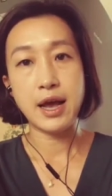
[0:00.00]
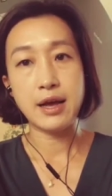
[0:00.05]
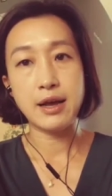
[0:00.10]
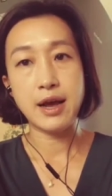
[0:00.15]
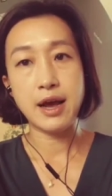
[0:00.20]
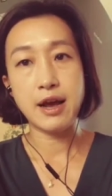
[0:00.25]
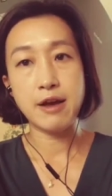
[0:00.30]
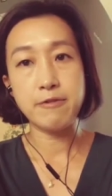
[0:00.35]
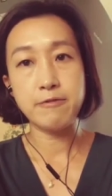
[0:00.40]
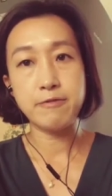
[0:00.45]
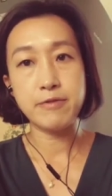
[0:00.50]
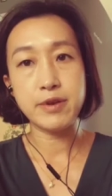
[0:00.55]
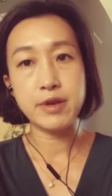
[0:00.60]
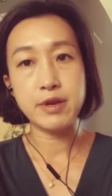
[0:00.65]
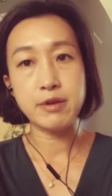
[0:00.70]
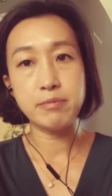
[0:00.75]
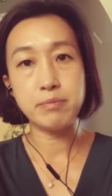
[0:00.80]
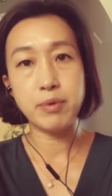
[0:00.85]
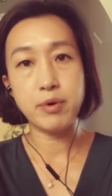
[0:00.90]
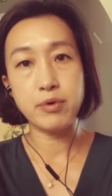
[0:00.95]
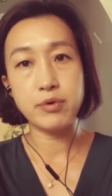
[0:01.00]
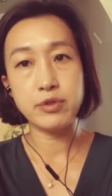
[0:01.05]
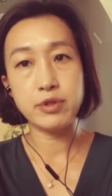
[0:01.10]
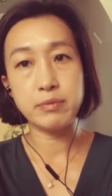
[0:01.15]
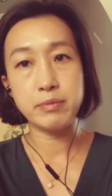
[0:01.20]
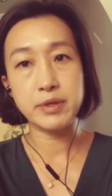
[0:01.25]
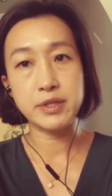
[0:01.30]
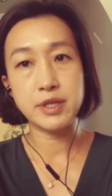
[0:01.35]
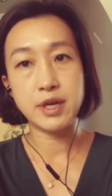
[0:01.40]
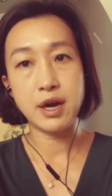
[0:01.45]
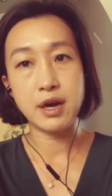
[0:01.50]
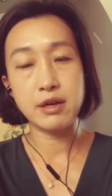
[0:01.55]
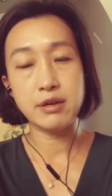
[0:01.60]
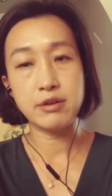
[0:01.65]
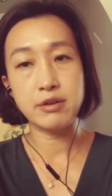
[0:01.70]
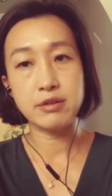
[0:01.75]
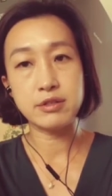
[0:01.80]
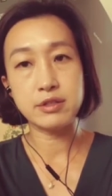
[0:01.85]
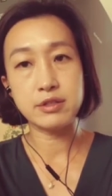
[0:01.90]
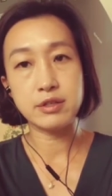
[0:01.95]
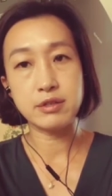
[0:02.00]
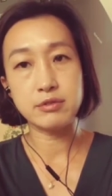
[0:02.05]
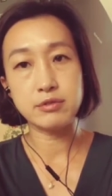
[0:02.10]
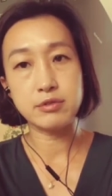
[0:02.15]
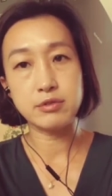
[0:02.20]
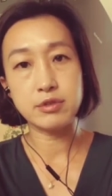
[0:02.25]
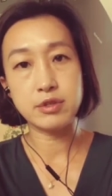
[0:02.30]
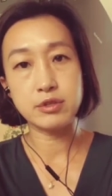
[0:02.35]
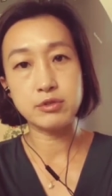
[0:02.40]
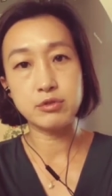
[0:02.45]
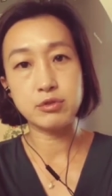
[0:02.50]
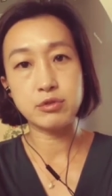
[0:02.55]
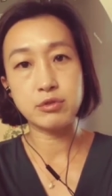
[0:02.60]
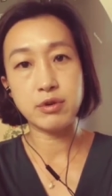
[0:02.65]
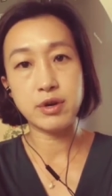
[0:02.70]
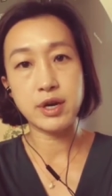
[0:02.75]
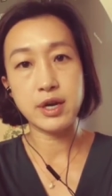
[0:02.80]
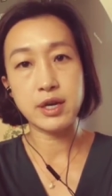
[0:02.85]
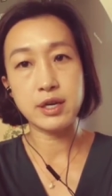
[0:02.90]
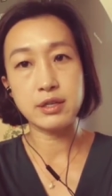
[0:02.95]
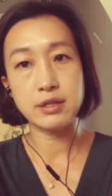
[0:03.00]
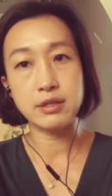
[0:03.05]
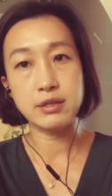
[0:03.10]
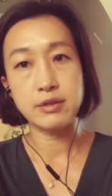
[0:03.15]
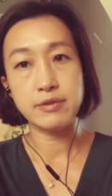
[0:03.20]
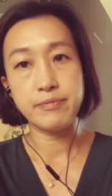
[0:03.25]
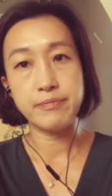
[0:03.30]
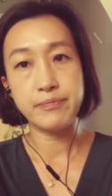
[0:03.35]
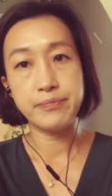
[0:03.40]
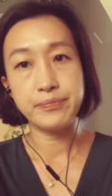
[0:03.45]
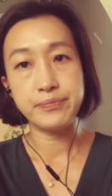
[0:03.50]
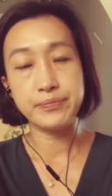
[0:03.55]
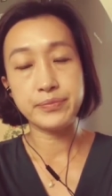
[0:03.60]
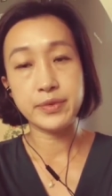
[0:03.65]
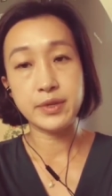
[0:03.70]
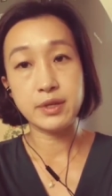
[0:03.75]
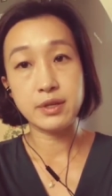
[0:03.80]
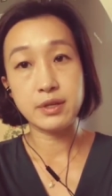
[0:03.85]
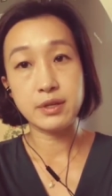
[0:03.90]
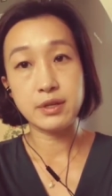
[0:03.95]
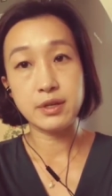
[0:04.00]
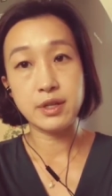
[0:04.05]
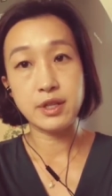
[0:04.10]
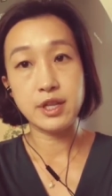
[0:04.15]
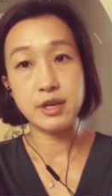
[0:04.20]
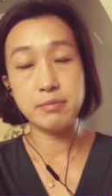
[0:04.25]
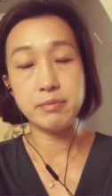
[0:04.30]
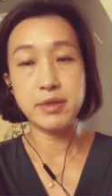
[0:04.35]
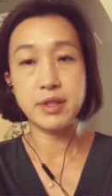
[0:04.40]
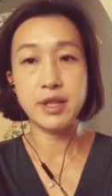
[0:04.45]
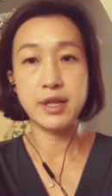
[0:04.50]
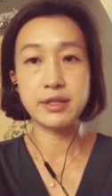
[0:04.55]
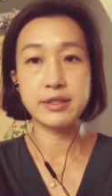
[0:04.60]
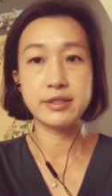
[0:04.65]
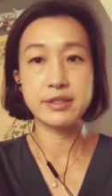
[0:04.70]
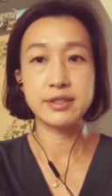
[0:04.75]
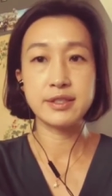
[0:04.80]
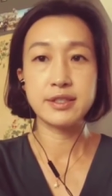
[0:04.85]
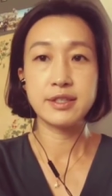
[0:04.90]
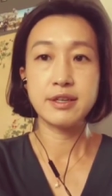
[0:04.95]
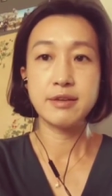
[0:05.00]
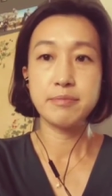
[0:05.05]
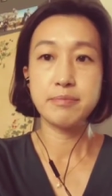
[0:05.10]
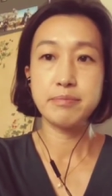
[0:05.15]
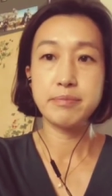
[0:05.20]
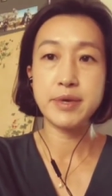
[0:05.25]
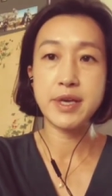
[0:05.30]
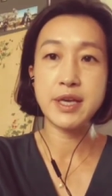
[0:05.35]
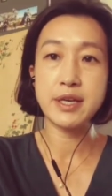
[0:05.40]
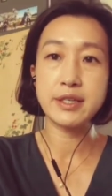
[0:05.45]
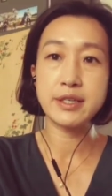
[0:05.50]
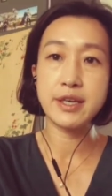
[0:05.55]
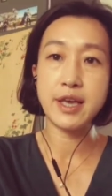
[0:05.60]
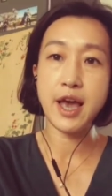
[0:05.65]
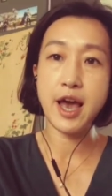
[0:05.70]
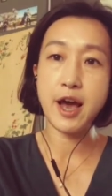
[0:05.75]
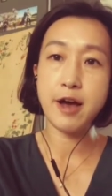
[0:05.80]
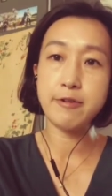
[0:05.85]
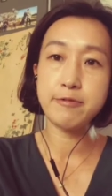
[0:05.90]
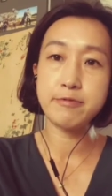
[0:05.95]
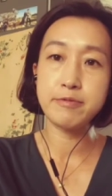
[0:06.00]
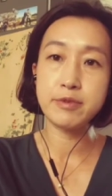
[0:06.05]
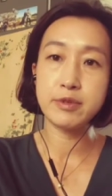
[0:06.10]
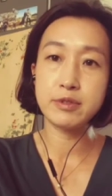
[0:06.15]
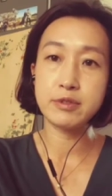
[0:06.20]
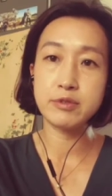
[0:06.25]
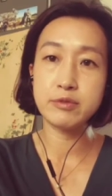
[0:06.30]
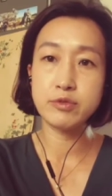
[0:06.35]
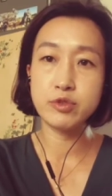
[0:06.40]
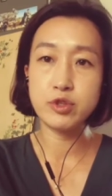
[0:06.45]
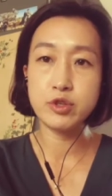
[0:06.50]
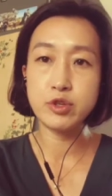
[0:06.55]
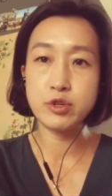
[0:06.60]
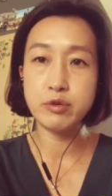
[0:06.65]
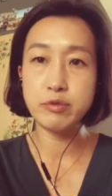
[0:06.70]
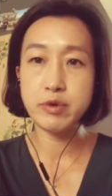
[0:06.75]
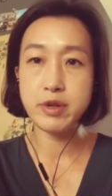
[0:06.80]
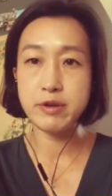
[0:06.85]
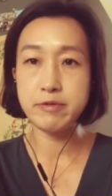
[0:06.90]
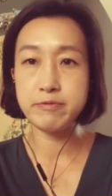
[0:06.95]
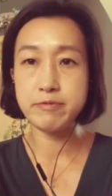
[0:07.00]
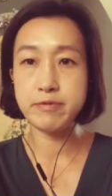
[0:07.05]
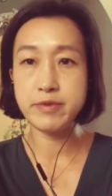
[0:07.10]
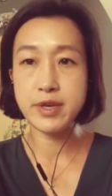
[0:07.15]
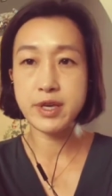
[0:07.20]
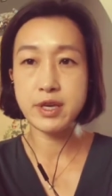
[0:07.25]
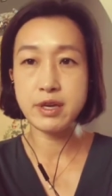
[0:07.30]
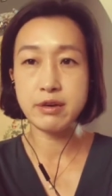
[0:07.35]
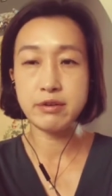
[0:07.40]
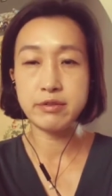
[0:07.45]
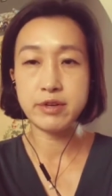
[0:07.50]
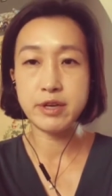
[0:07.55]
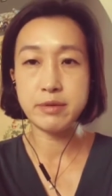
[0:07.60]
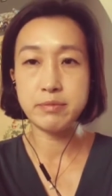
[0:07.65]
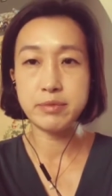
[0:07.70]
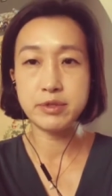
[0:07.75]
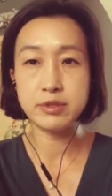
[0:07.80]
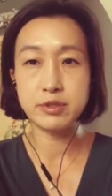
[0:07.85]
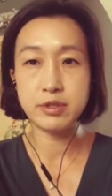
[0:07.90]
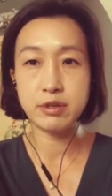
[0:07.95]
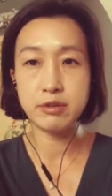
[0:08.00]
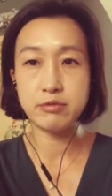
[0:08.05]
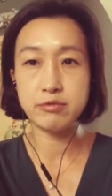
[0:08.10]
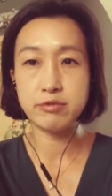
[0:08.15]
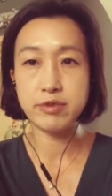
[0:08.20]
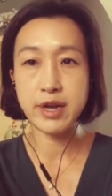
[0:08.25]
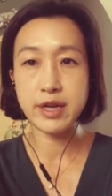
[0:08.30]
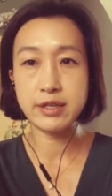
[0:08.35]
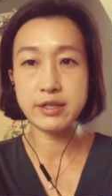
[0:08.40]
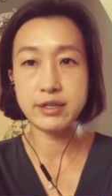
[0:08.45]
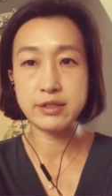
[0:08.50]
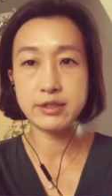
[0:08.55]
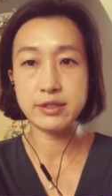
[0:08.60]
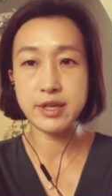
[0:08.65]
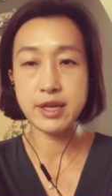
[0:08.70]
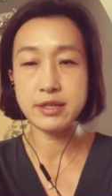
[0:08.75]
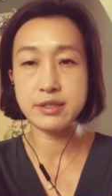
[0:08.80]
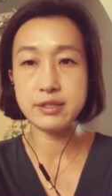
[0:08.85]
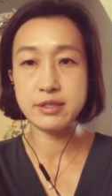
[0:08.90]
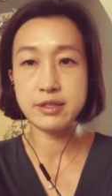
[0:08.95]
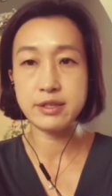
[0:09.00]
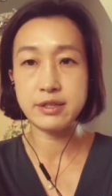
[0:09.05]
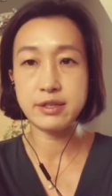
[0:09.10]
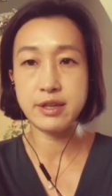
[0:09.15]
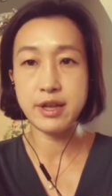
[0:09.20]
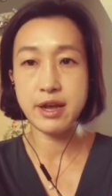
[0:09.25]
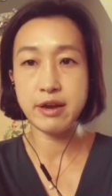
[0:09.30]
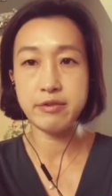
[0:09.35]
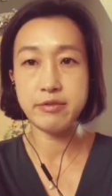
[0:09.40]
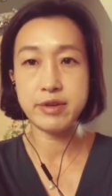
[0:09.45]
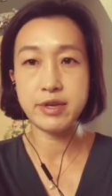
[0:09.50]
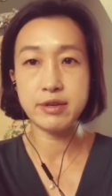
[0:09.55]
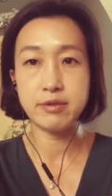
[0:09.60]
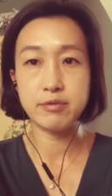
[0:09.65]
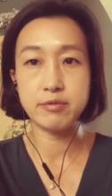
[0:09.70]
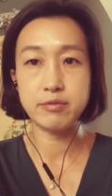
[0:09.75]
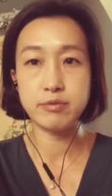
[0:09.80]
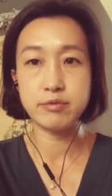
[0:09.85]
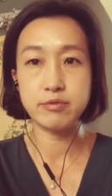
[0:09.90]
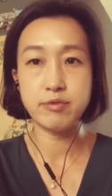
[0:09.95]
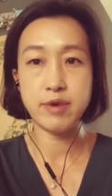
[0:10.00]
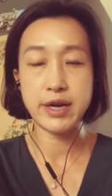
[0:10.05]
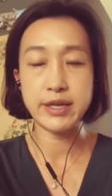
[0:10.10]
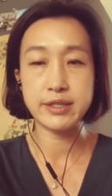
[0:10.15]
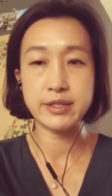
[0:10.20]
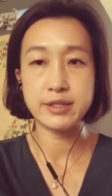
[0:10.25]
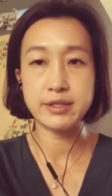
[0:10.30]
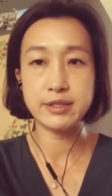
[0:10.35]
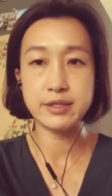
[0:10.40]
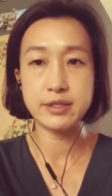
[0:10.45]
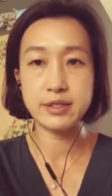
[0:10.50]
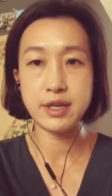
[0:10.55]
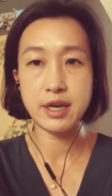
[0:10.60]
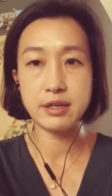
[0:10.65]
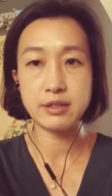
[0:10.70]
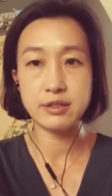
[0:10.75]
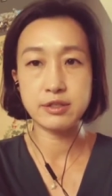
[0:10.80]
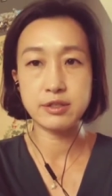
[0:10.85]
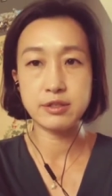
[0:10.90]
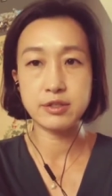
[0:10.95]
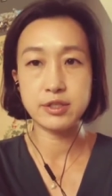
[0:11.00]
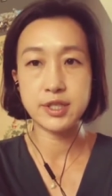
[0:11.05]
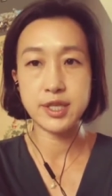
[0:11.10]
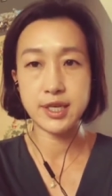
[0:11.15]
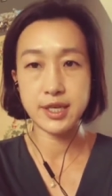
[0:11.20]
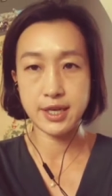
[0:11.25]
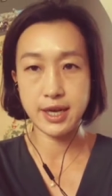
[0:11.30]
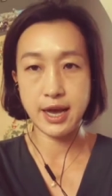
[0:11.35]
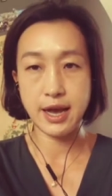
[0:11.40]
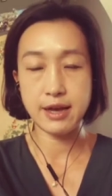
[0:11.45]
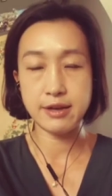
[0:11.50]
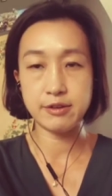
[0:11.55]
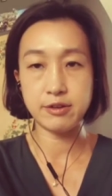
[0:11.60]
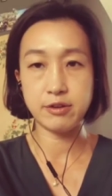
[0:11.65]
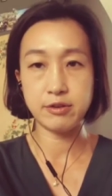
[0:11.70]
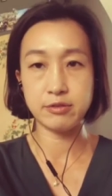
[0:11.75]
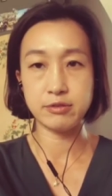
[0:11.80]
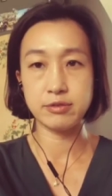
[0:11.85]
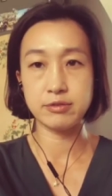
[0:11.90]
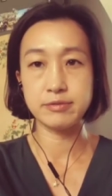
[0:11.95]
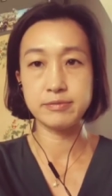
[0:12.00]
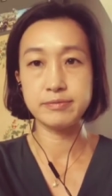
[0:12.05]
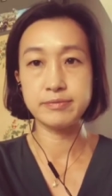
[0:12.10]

I fear both of the Tigers of Detroit, Cleveland. Be careful, you will fear even the Red Cincinnati White Sox Chicago.